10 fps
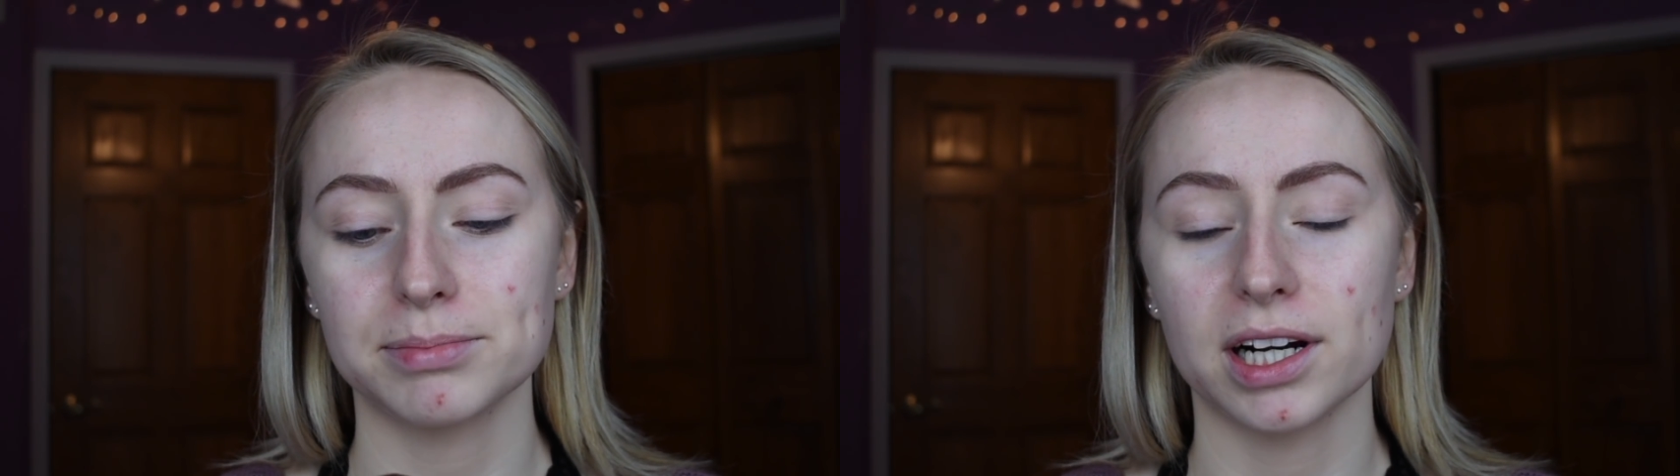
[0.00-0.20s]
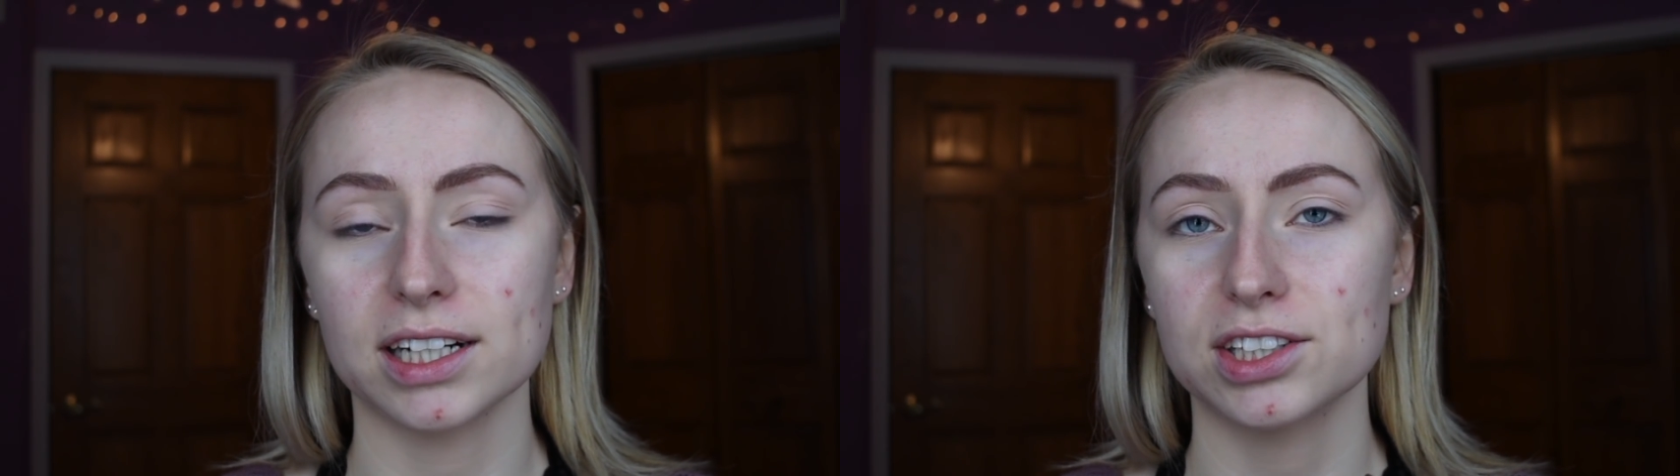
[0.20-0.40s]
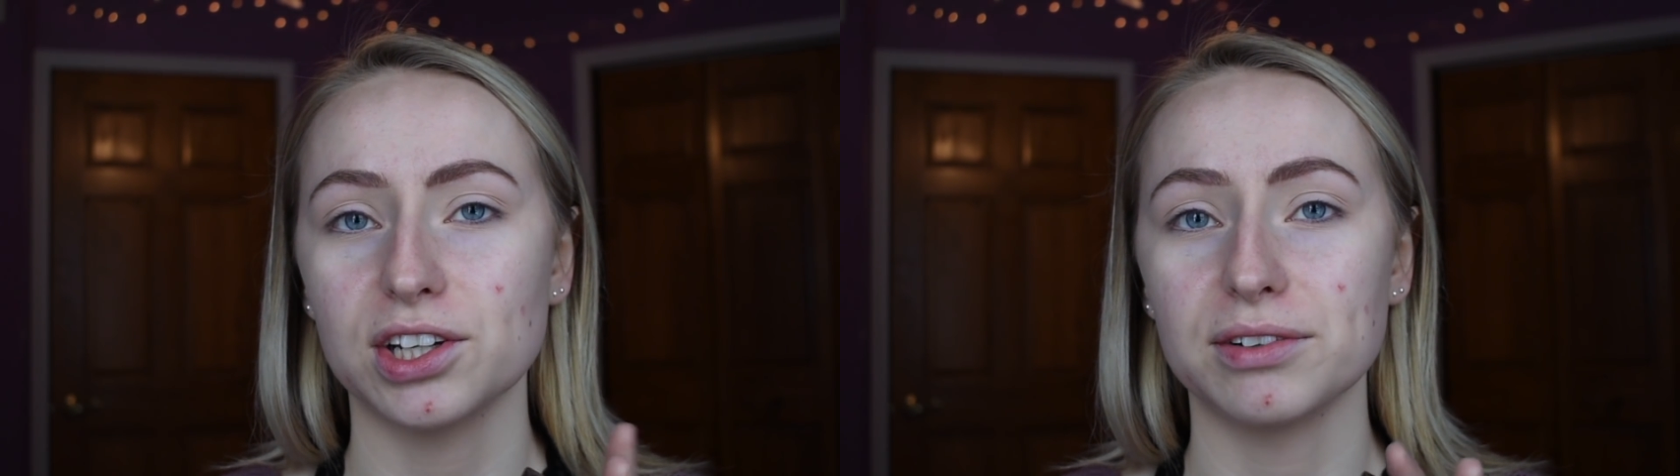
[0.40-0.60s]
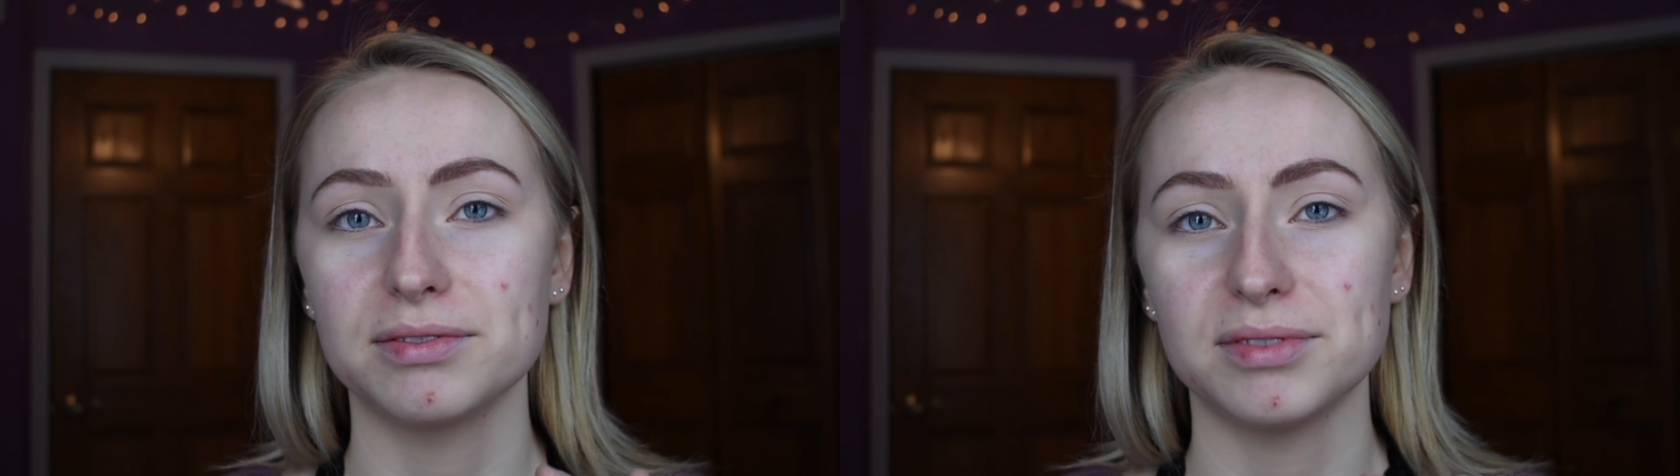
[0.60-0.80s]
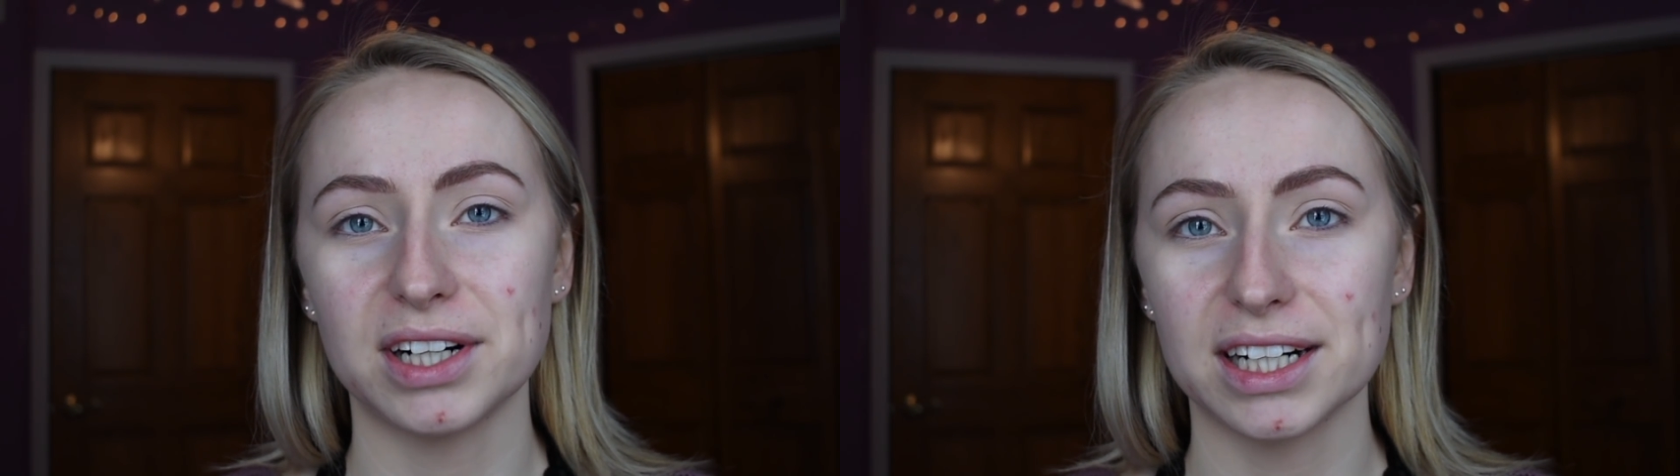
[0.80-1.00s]
product so
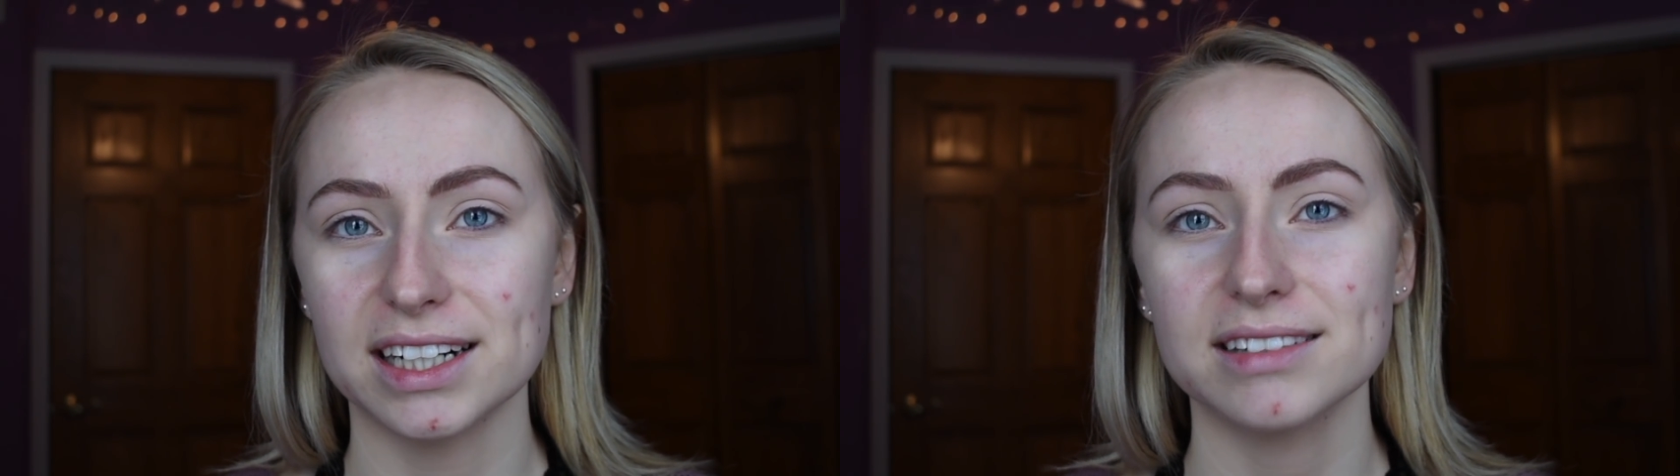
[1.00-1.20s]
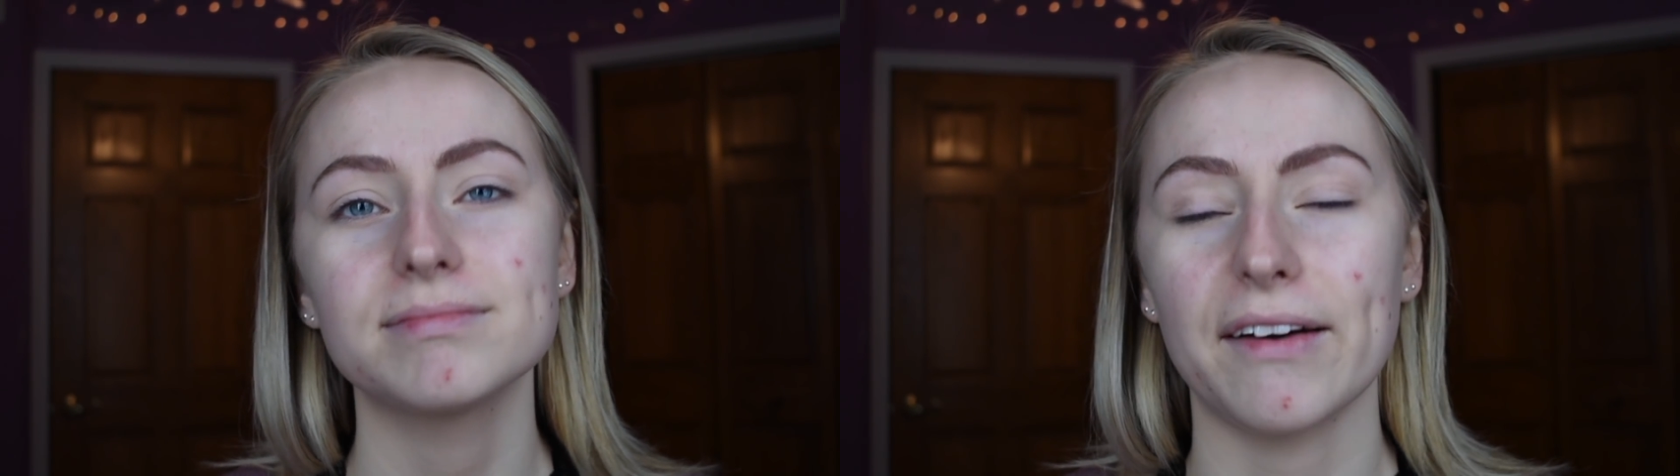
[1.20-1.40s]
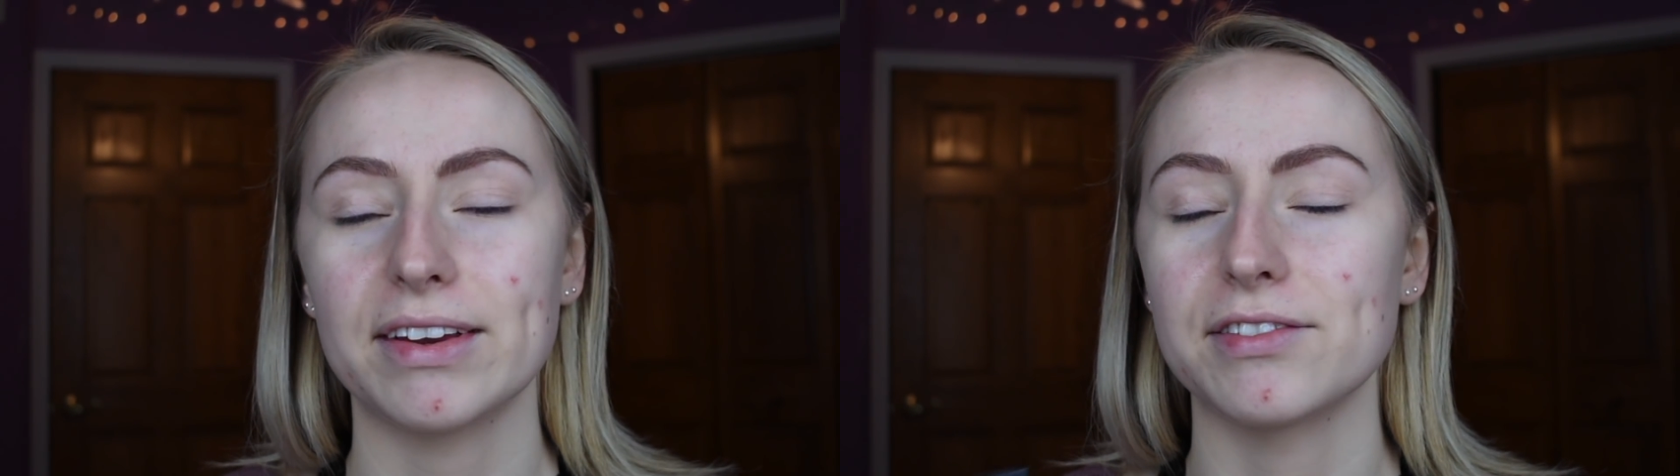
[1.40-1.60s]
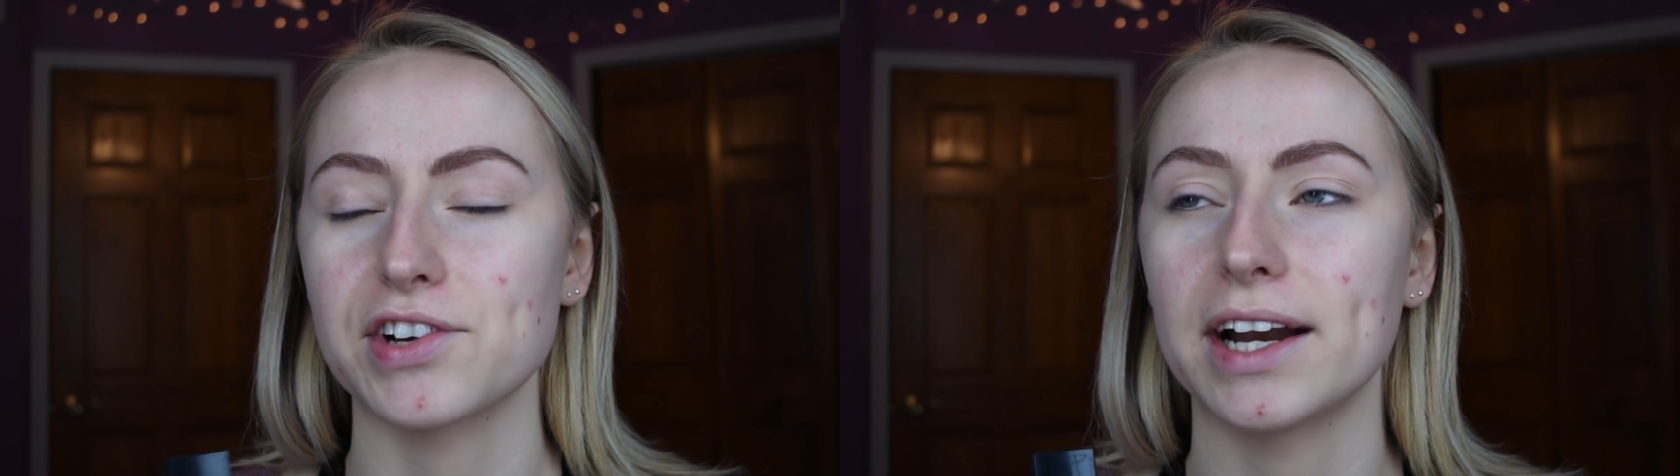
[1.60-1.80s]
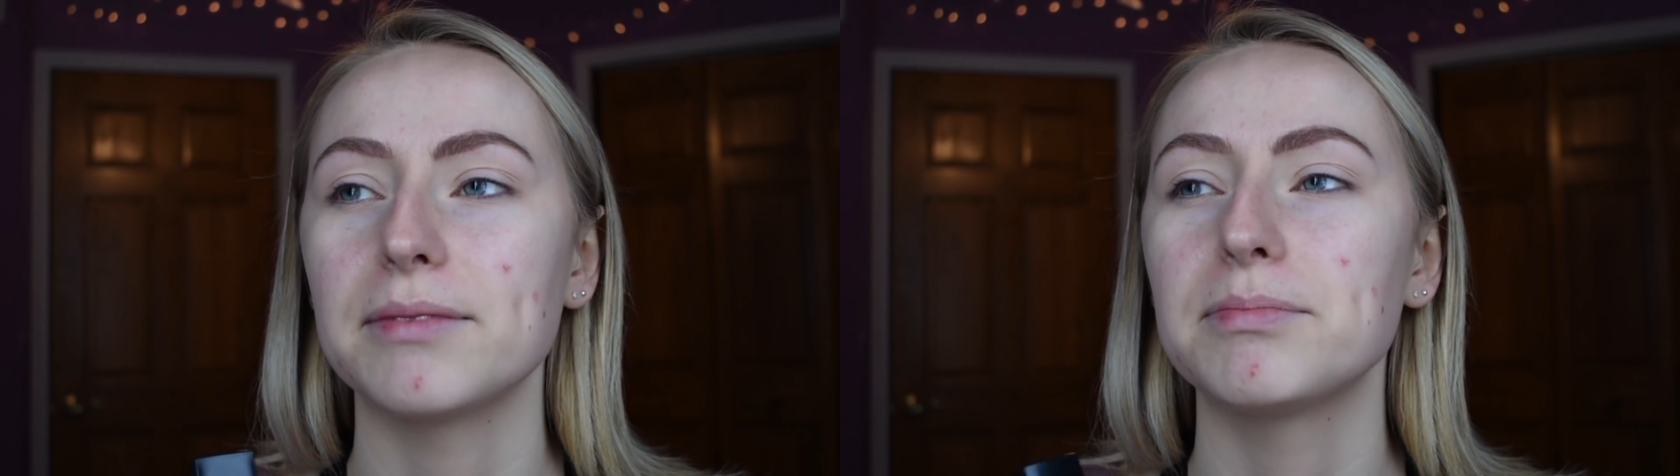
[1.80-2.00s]
far, haven't even
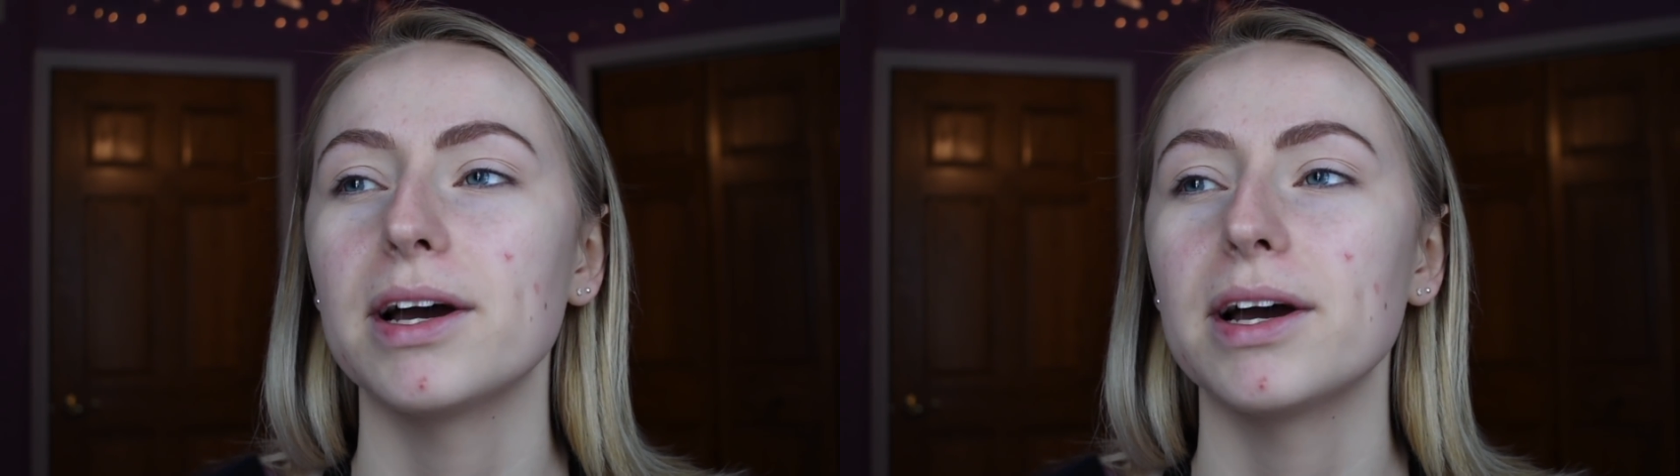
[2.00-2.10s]
tried it,